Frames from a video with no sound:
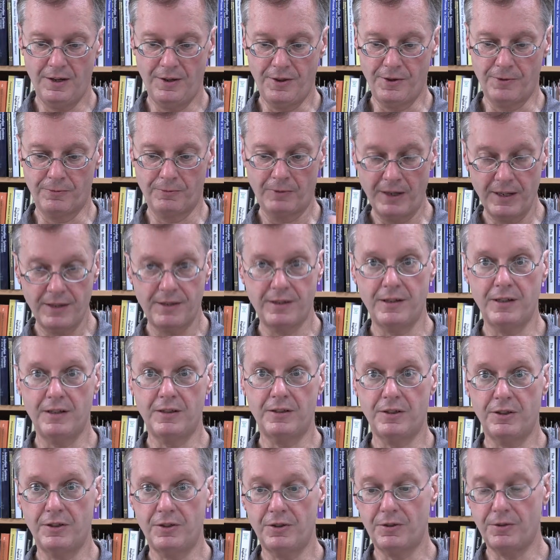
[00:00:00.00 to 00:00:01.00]
The right thing
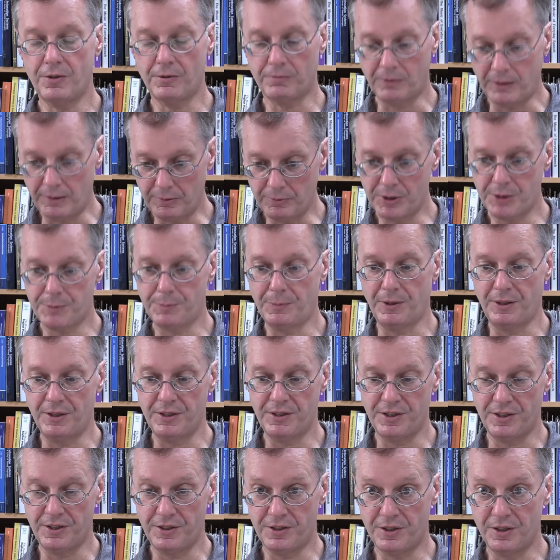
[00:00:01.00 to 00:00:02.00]
to do, the right
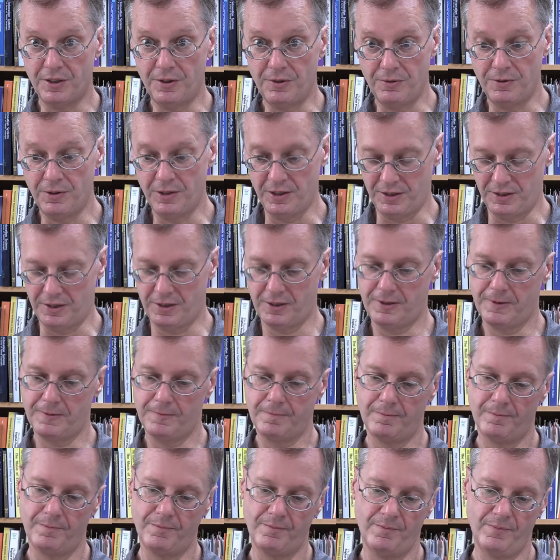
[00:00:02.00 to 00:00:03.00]
response is to do this.
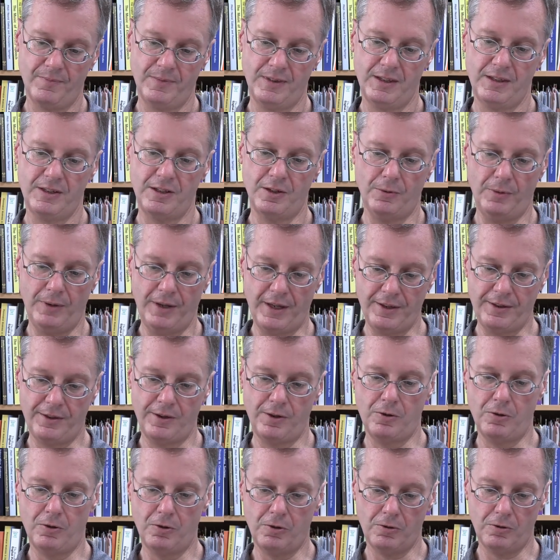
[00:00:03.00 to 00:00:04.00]
So
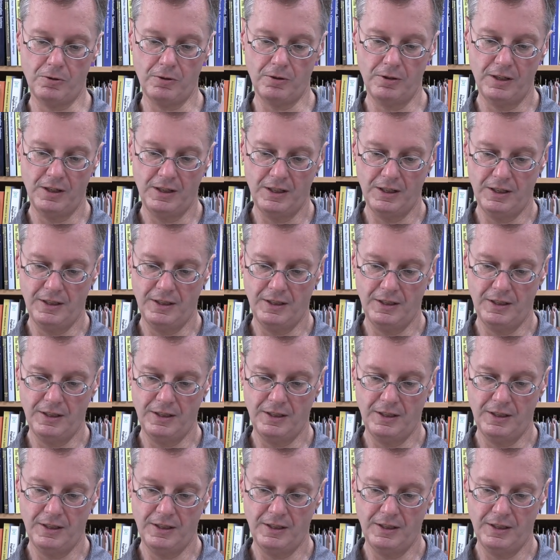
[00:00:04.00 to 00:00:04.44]
ethical